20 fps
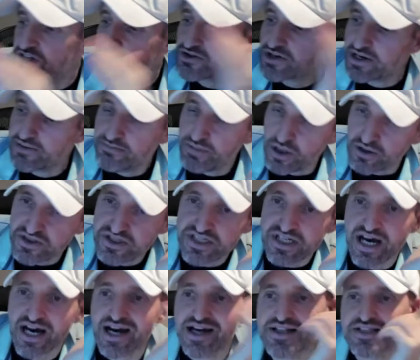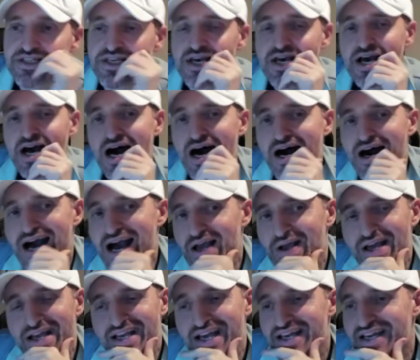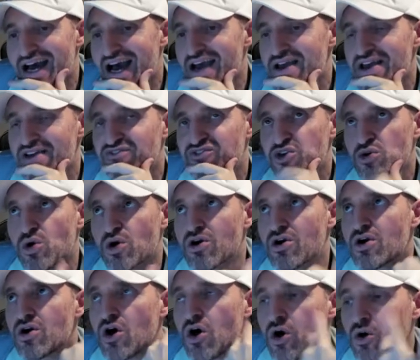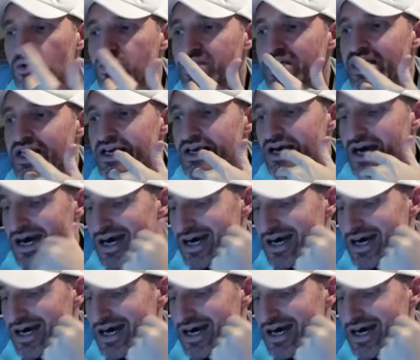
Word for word: to trade both sides. Uh, I, again, I, if you are only